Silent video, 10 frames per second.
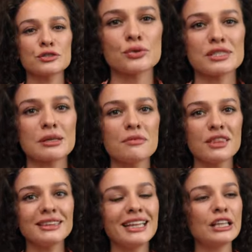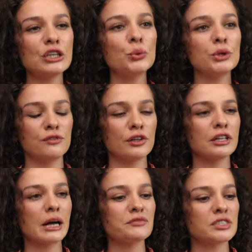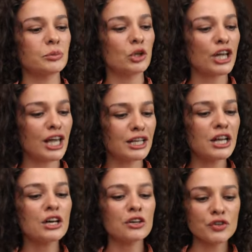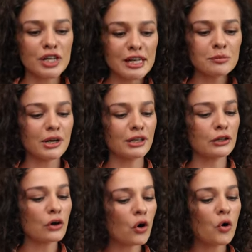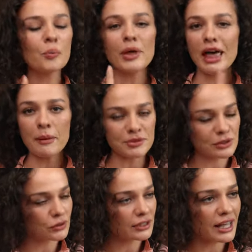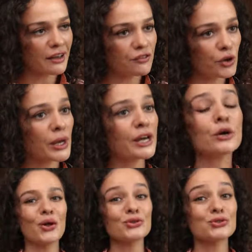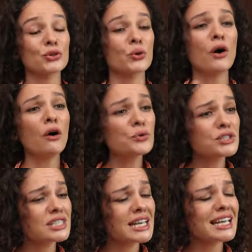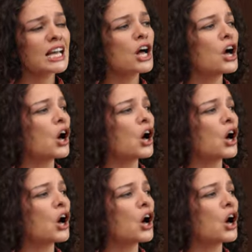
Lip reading: So something that you would feel comfortable in reading, being at home, absolutely everywhere, also hosting,